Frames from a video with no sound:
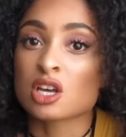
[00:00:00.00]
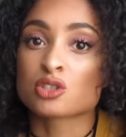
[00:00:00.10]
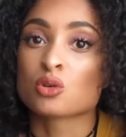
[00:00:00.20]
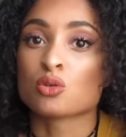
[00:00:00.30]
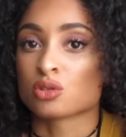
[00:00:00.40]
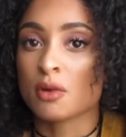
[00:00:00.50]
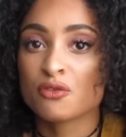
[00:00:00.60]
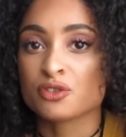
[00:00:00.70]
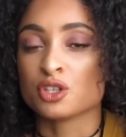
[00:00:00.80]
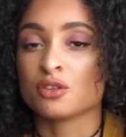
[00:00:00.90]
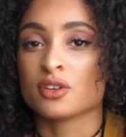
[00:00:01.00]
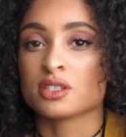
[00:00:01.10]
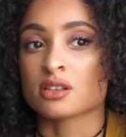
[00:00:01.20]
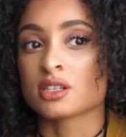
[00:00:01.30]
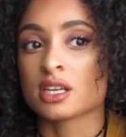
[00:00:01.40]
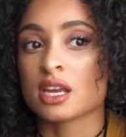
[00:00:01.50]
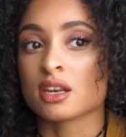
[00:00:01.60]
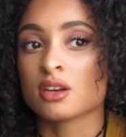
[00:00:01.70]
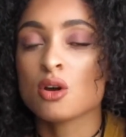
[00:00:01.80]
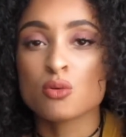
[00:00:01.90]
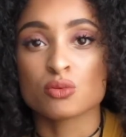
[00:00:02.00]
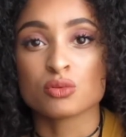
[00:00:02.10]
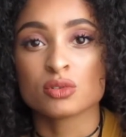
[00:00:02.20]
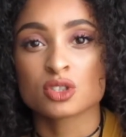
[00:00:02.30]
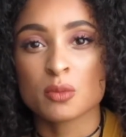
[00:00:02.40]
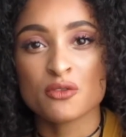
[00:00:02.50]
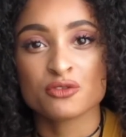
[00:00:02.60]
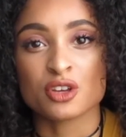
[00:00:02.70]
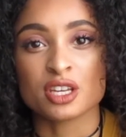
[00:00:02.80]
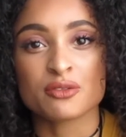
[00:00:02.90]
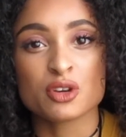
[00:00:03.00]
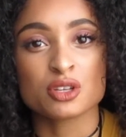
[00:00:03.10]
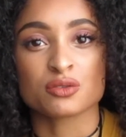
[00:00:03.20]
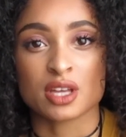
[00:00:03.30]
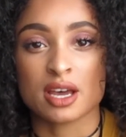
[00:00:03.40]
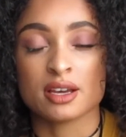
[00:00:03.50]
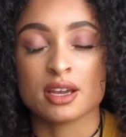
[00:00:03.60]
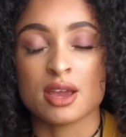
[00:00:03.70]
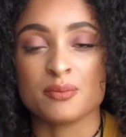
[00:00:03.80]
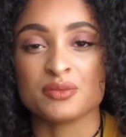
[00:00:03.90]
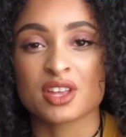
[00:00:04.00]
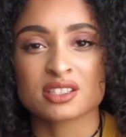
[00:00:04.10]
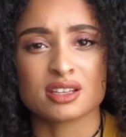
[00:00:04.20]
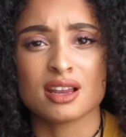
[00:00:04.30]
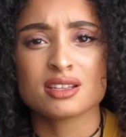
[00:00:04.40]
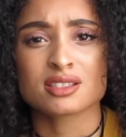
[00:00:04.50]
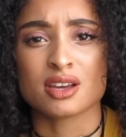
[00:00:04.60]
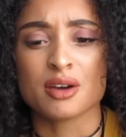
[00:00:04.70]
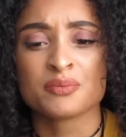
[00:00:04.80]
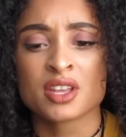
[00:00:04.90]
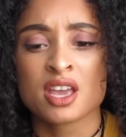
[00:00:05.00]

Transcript: I saw De Montfort University, I was thinking, oh, De Montfort, I've heard of that, that's in Leicester.